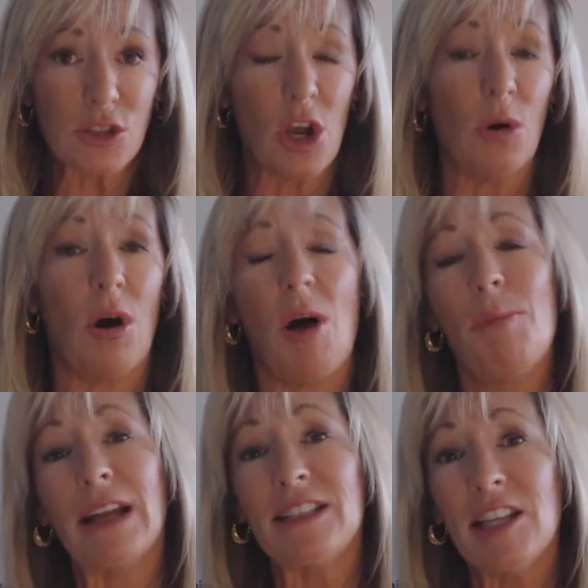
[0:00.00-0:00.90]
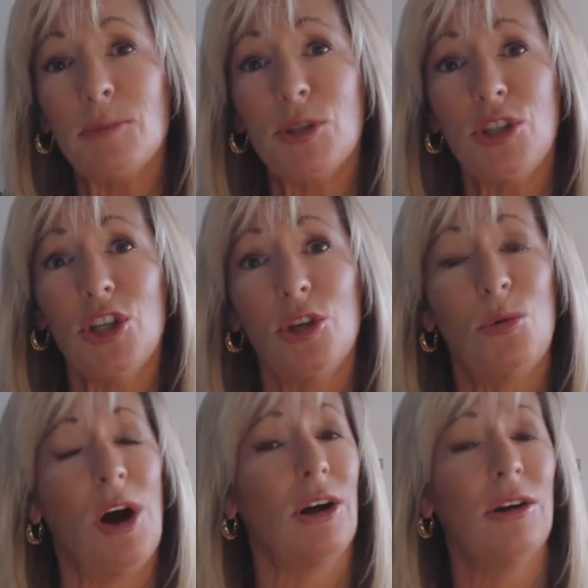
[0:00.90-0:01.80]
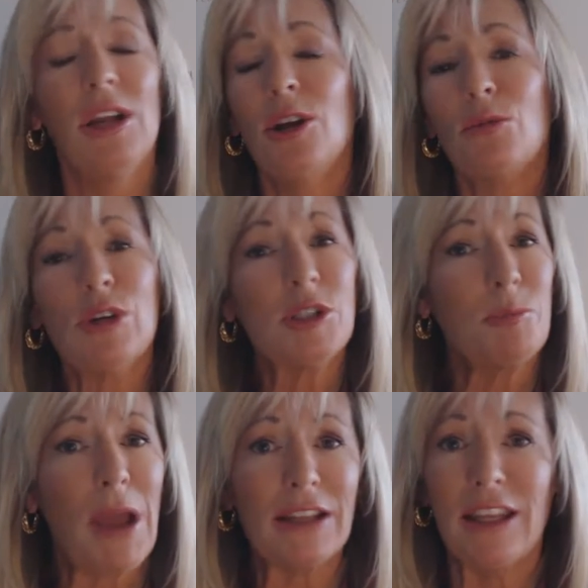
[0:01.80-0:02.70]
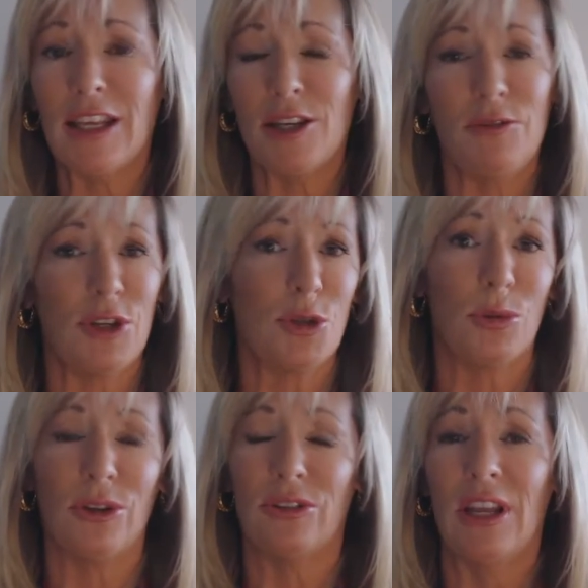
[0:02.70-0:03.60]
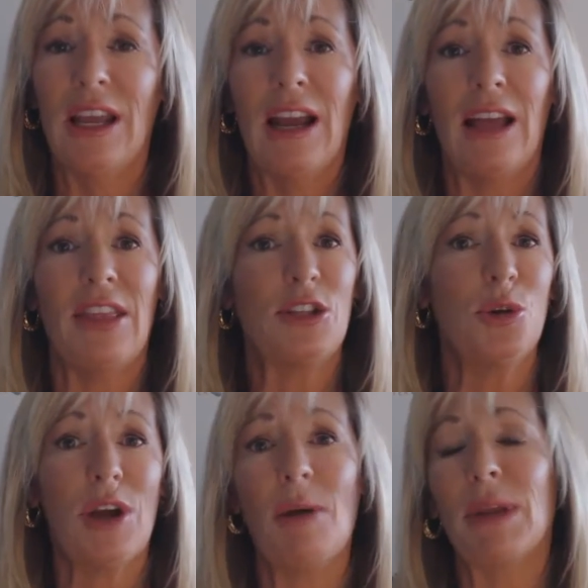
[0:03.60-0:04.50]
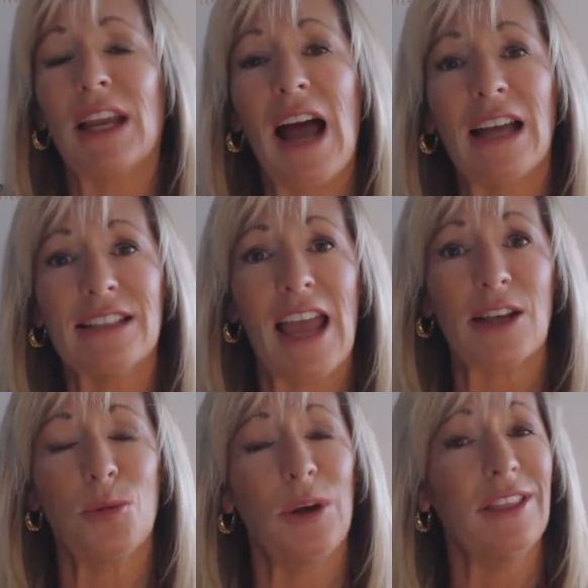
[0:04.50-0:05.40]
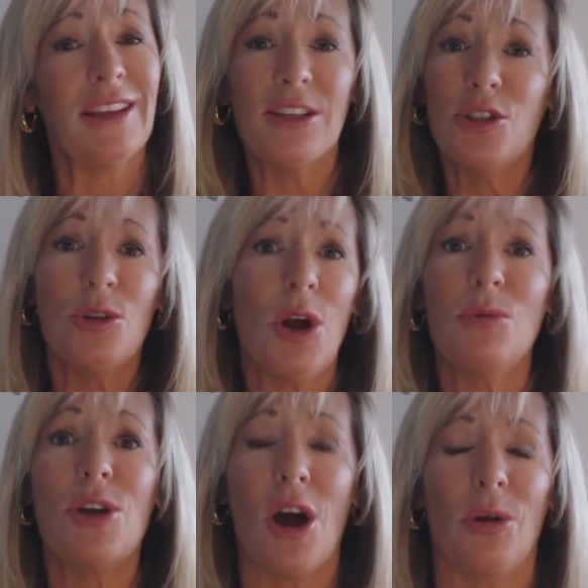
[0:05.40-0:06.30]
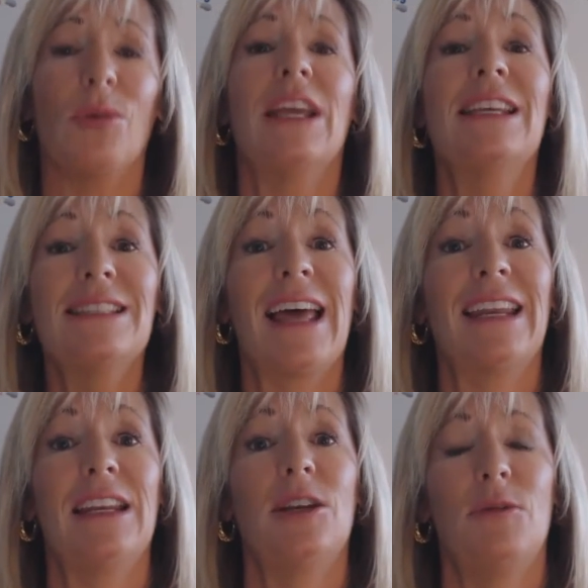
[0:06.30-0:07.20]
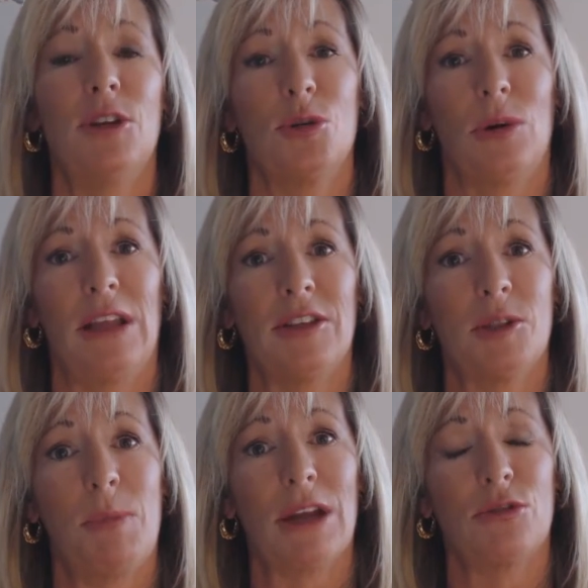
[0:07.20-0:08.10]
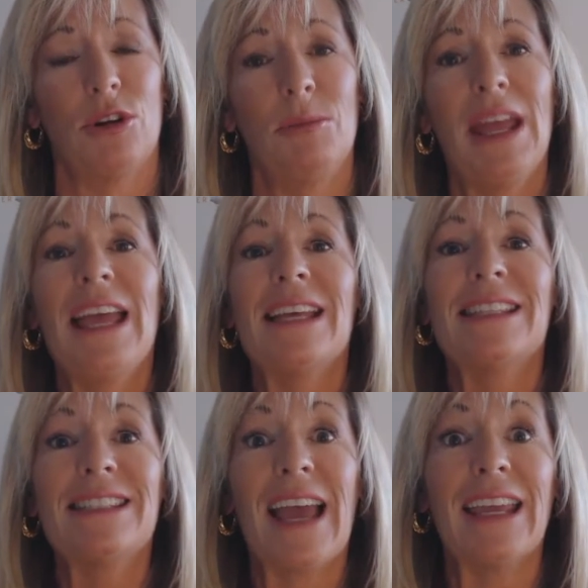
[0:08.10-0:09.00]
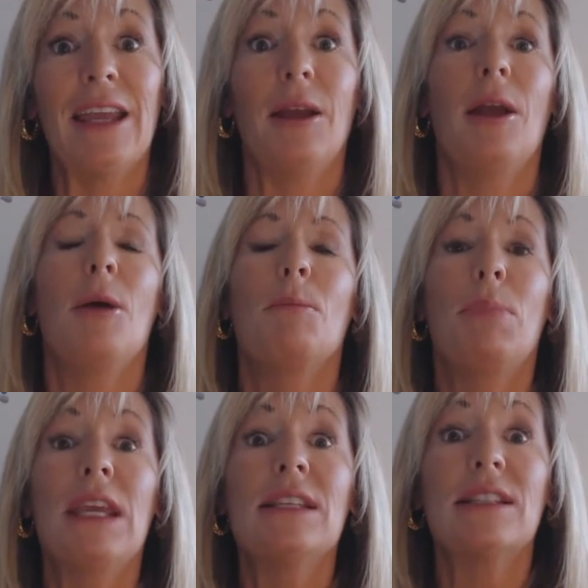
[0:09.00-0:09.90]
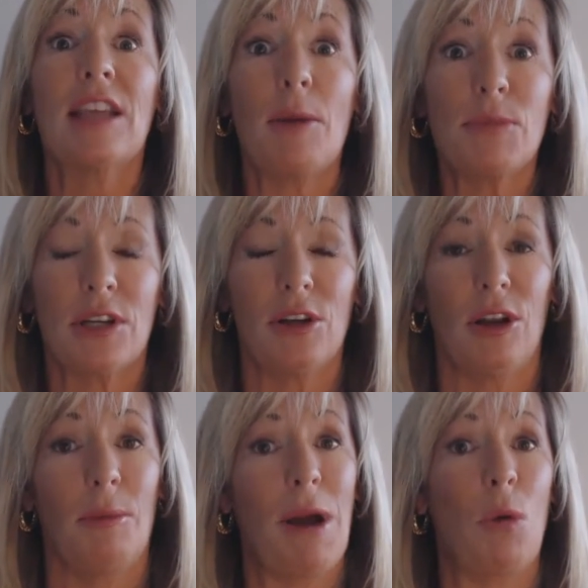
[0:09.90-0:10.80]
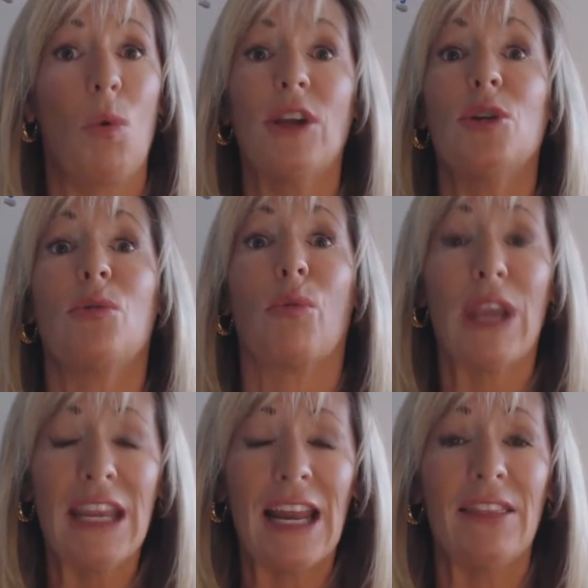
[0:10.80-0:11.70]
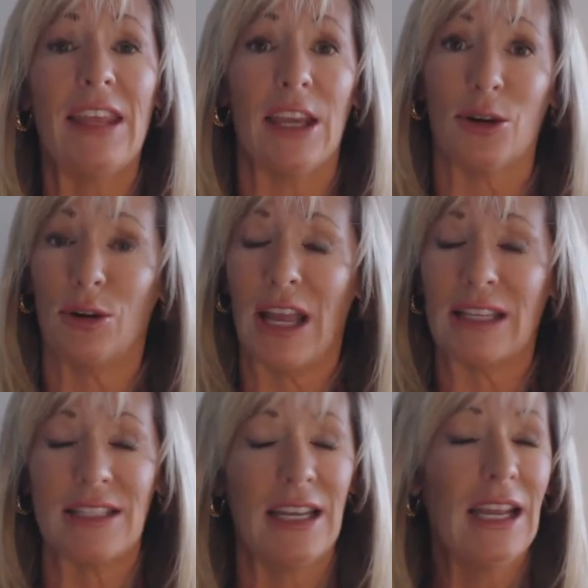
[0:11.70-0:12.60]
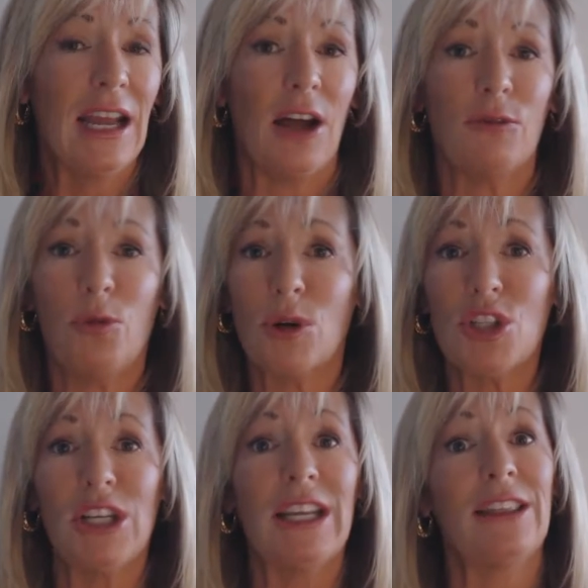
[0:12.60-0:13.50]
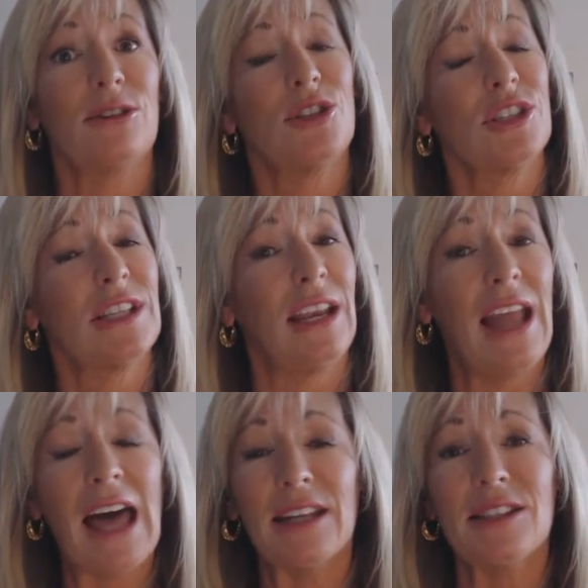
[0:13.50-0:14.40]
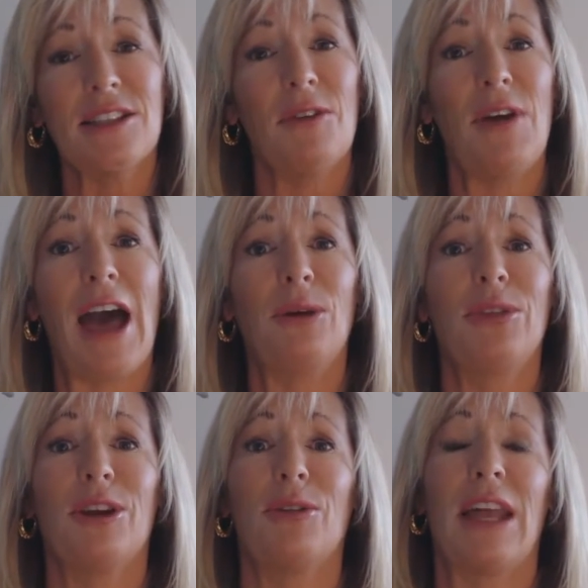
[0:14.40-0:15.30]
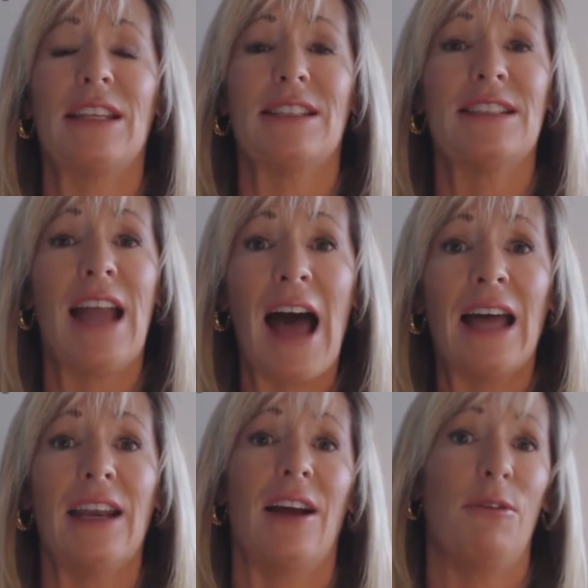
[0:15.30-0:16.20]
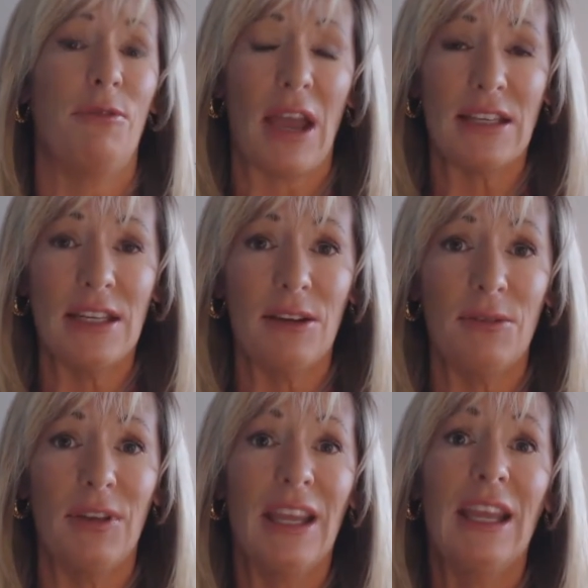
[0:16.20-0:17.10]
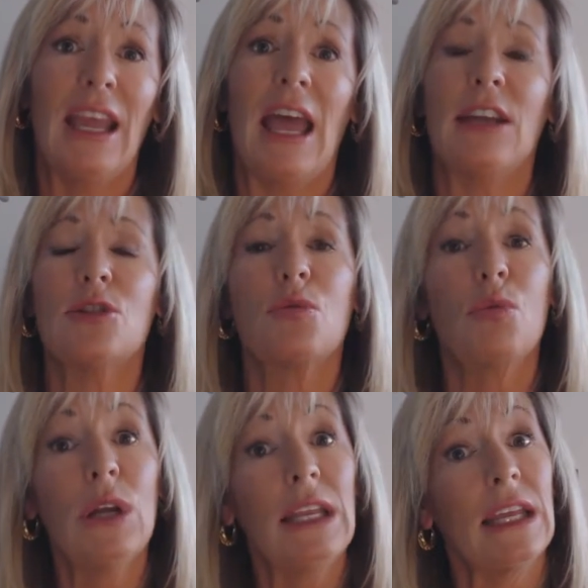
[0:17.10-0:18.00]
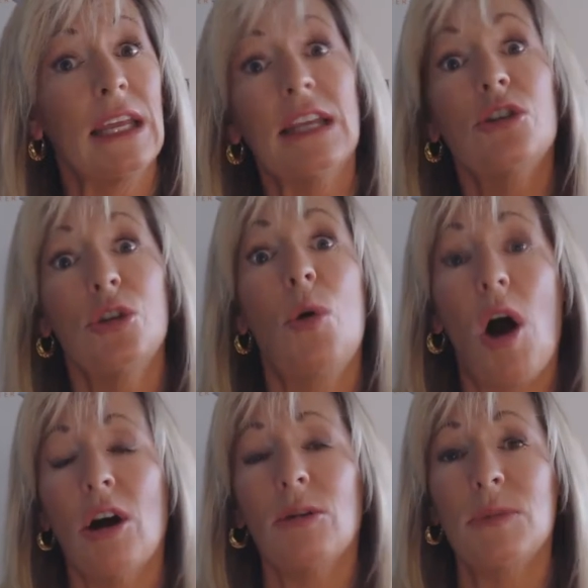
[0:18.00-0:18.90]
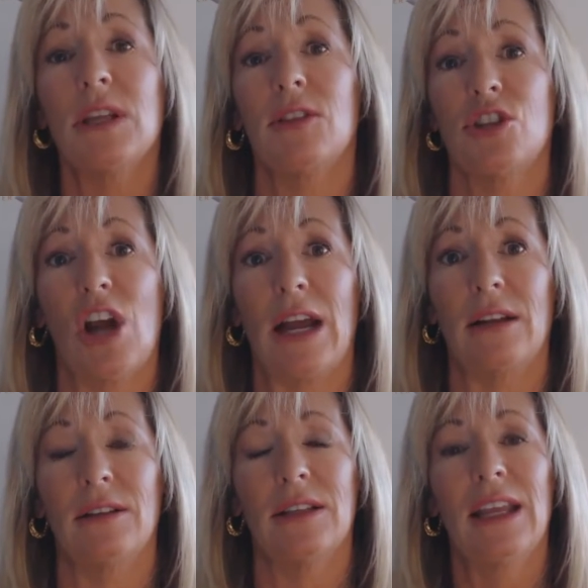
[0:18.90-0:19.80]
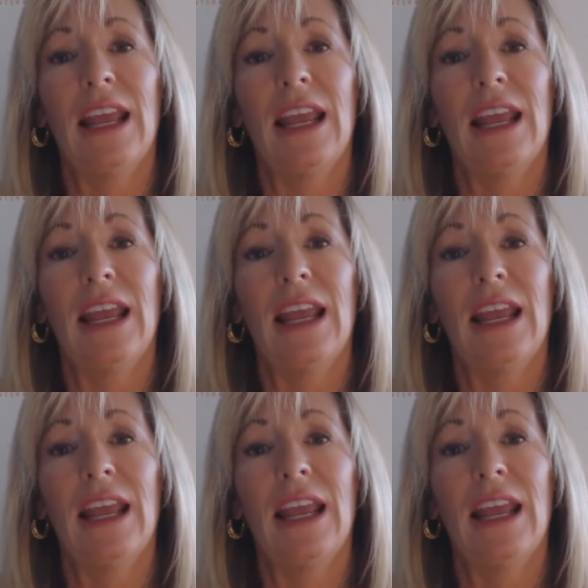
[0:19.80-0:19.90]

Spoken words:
So my tips to you are respect the individuals that you come in contact with, because you don't know, is that an individual on the spectrum? Second, be skeptical about what you read on the internet. Unfortunately, there's just a lot of stuff out there that is not effective and is really can do harm to the child.